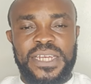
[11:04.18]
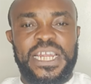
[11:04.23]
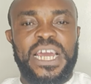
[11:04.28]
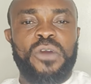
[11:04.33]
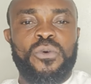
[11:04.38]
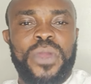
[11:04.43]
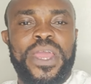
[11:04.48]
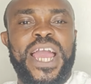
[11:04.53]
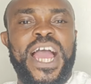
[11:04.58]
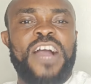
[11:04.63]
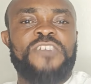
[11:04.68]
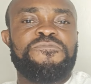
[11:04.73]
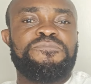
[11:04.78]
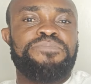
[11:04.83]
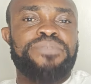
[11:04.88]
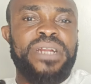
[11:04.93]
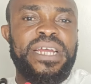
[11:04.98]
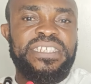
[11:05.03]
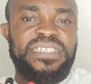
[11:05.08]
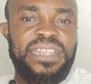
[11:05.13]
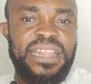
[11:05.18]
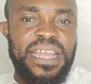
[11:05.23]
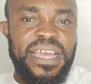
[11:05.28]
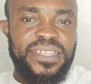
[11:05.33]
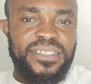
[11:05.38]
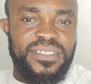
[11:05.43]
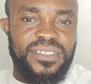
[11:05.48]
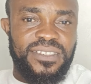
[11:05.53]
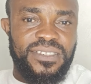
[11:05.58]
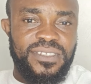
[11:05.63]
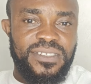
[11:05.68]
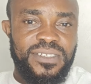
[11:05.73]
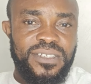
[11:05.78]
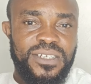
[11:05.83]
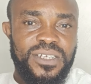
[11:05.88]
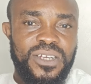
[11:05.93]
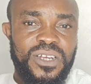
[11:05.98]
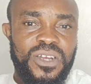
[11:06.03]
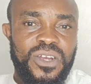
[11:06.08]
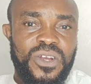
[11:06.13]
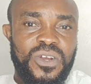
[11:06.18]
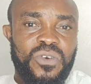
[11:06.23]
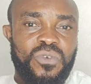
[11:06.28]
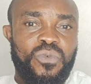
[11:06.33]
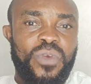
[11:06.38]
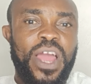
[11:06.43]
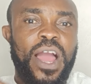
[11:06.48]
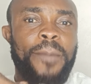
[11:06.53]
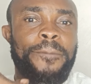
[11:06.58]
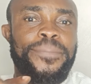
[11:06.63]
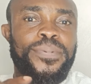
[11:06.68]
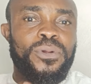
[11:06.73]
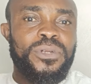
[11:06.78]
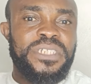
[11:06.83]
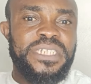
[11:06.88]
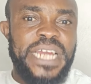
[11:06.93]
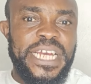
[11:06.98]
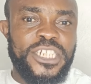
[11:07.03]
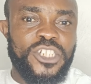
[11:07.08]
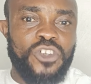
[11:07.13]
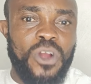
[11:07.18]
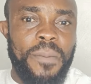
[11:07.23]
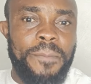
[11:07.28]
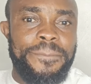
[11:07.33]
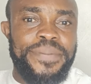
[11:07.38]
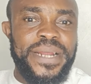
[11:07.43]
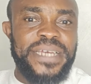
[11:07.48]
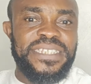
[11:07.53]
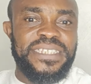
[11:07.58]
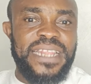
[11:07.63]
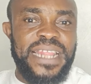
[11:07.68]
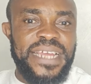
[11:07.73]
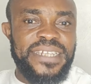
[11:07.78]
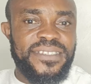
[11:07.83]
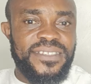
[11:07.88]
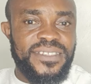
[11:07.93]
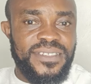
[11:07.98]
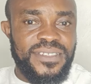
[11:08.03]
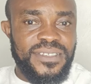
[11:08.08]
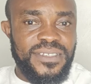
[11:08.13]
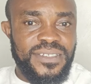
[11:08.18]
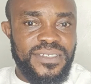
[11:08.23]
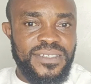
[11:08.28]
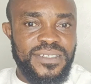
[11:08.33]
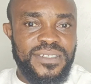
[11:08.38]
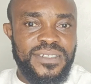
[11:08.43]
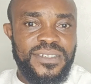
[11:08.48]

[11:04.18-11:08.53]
Then we have bracelets. We have protection bracelets.